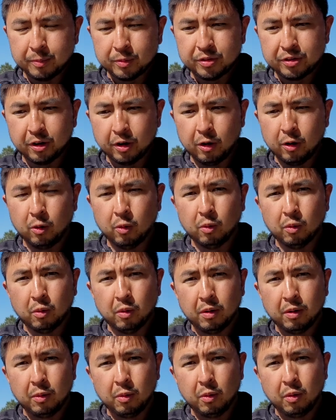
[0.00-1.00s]
so
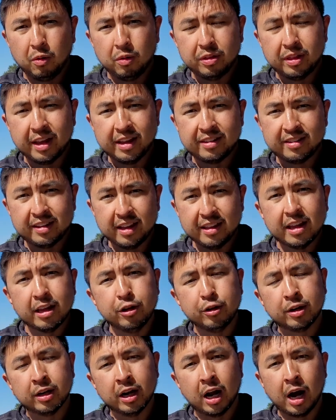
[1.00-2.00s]
they said that you
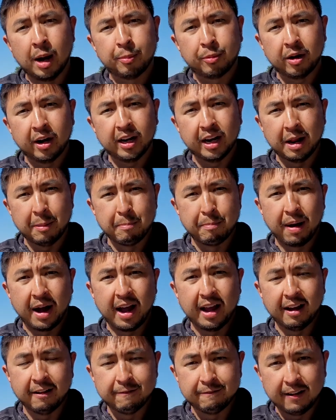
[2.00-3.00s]
can upgrade and buy
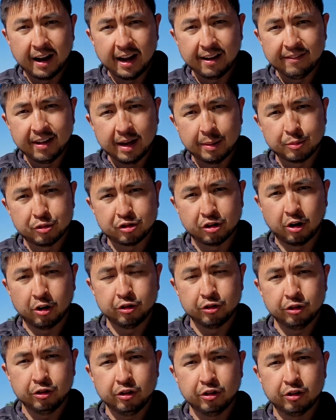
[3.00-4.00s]
a 5 amp
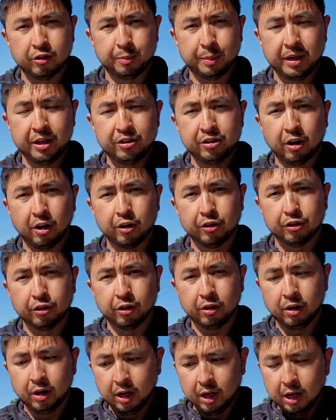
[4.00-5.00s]
charger, speed charger,
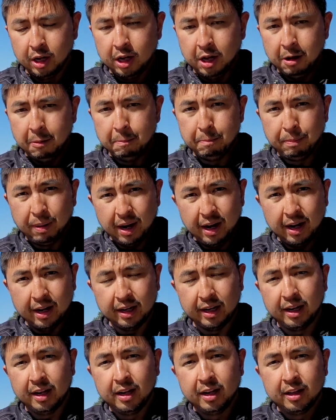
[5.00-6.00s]
but
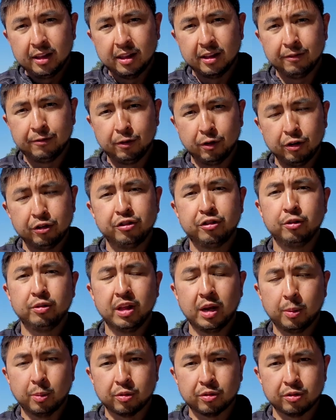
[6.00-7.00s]
the first two that
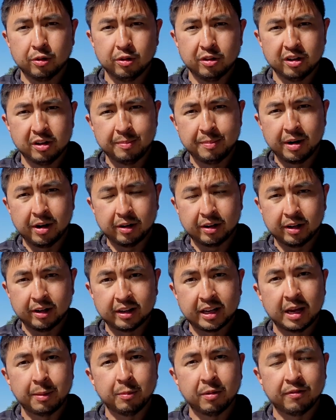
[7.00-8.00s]
were sold in America
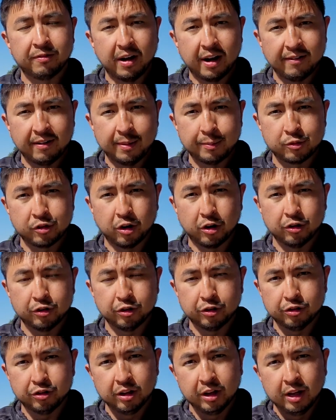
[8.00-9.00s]
came with 5 amp
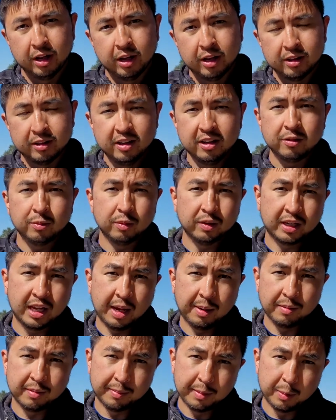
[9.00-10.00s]
chargers. This one
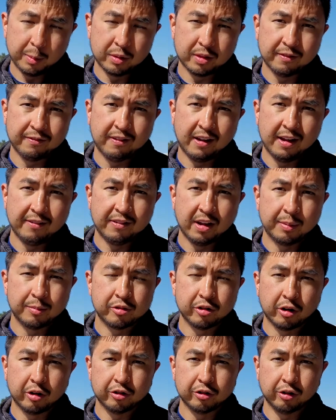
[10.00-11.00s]
came to me with a 5 amp
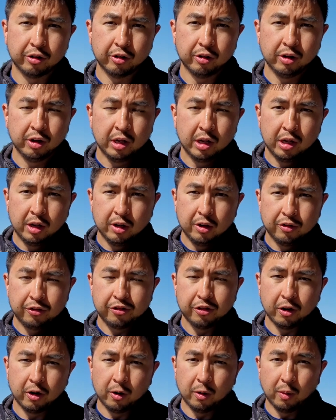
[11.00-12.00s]
charger.
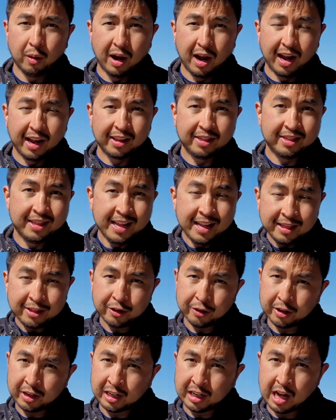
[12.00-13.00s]
So I think they're
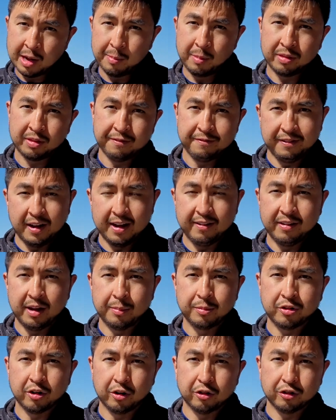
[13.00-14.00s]
gonna come with a 5 amp
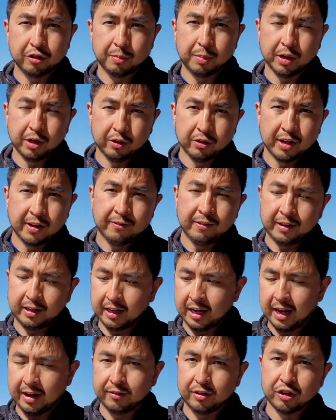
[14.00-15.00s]
charger, but you're definitely gonna
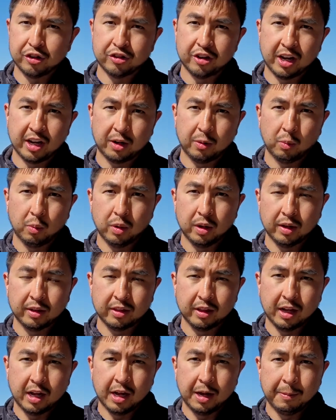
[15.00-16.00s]
have to check with
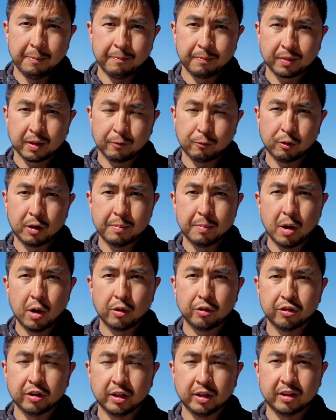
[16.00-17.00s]
um, Free
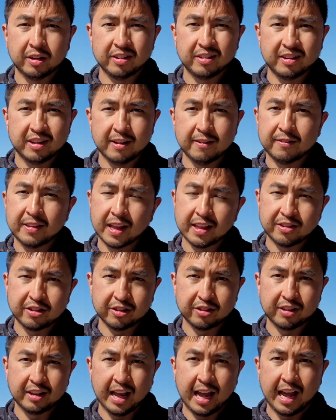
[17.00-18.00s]
Motion to see if that's
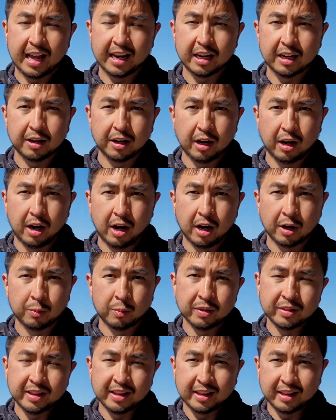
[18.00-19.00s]
just an added on what
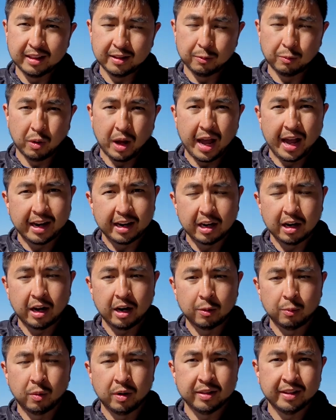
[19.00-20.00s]
the added on
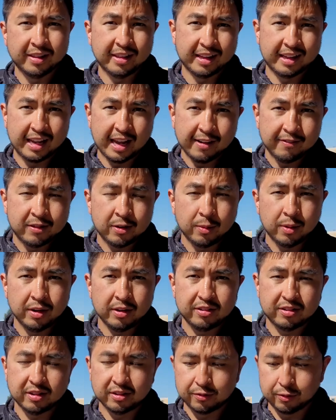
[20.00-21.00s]
one that they gave to us
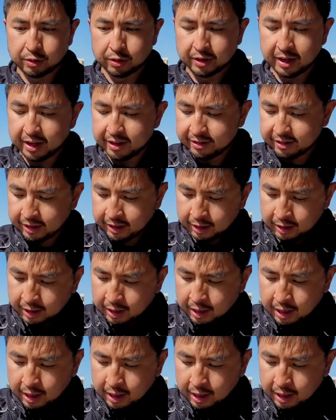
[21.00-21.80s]
just for testing.